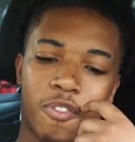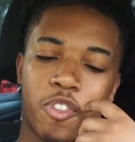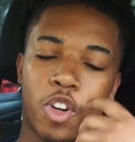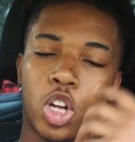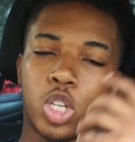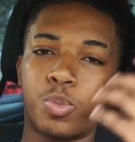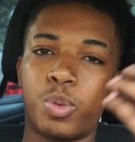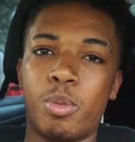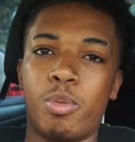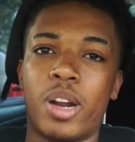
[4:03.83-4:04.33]
for
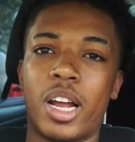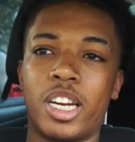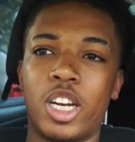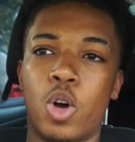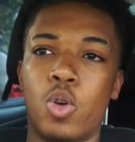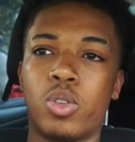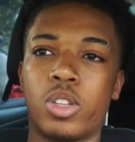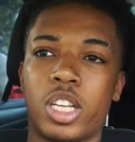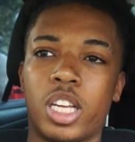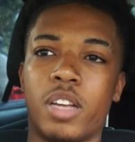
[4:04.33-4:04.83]
those people that
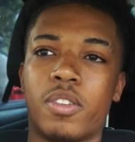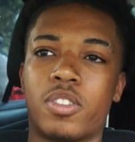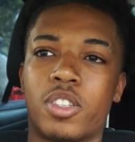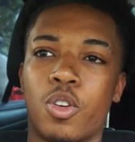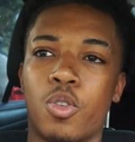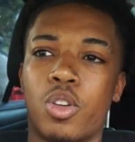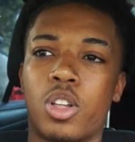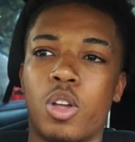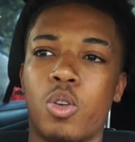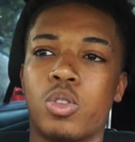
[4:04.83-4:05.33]
don't live
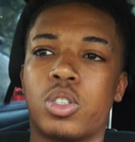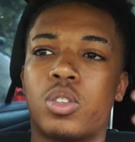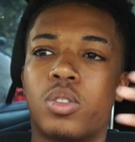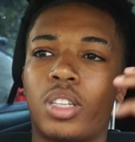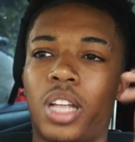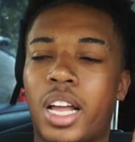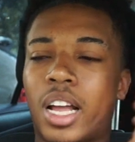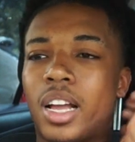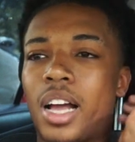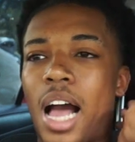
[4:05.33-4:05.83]
so close,
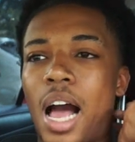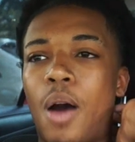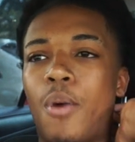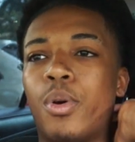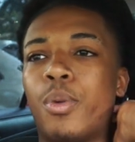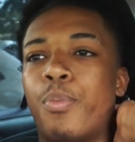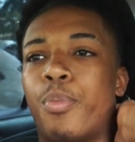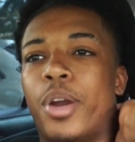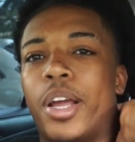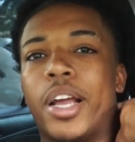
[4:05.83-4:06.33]
like, I
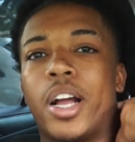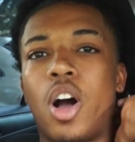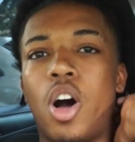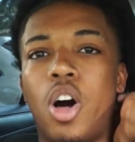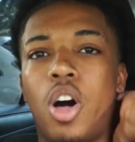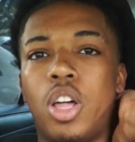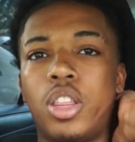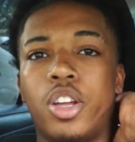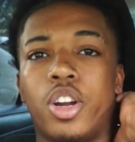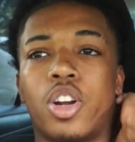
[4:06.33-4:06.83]
would bring
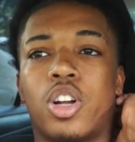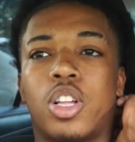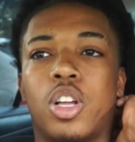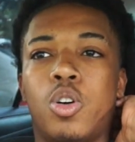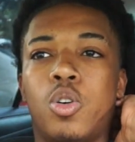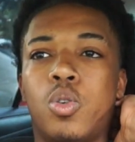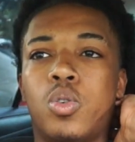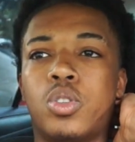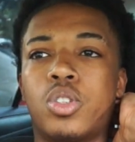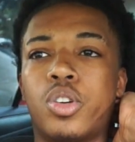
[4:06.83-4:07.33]
all your
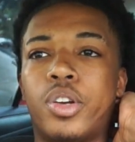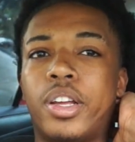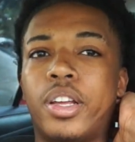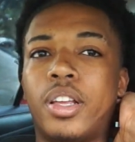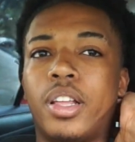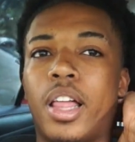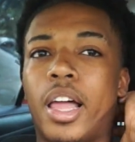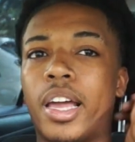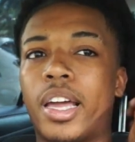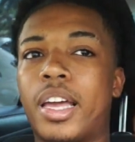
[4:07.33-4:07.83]
clothes, or
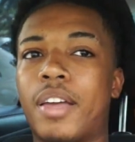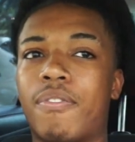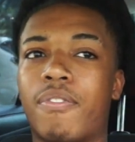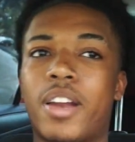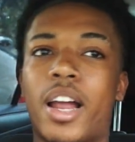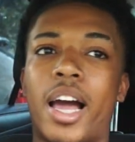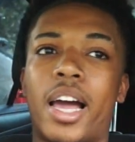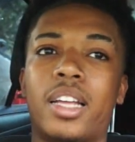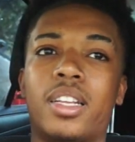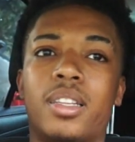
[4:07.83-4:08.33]
like, if
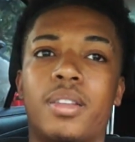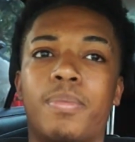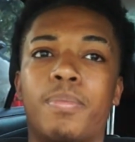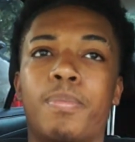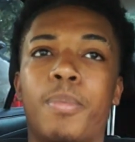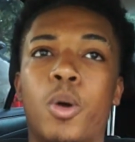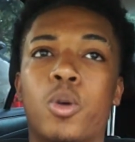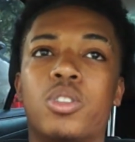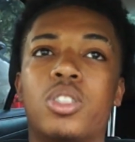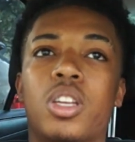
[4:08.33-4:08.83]
not
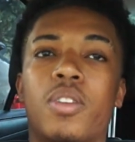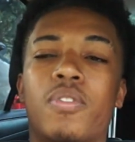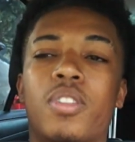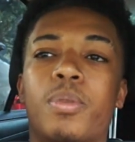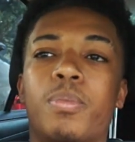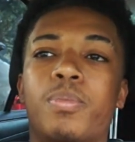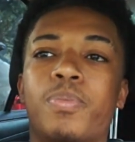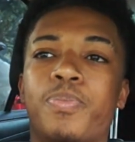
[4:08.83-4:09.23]
most of them.